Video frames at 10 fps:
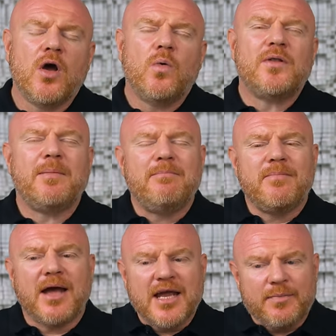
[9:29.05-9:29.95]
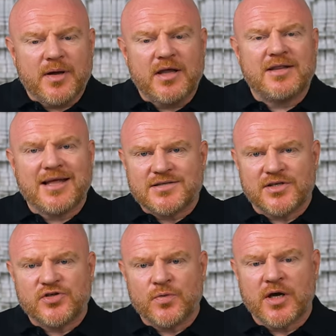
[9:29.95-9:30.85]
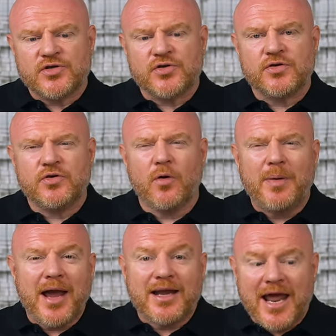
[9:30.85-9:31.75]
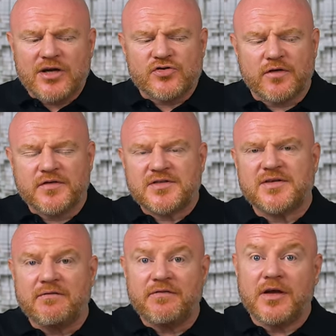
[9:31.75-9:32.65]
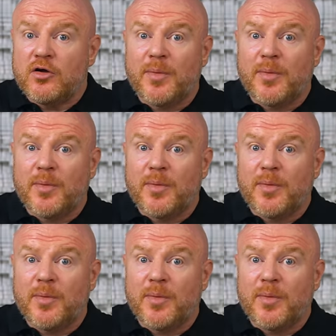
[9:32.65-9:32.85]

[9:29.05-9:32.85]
well then maybe in that situation you're paying extra for something,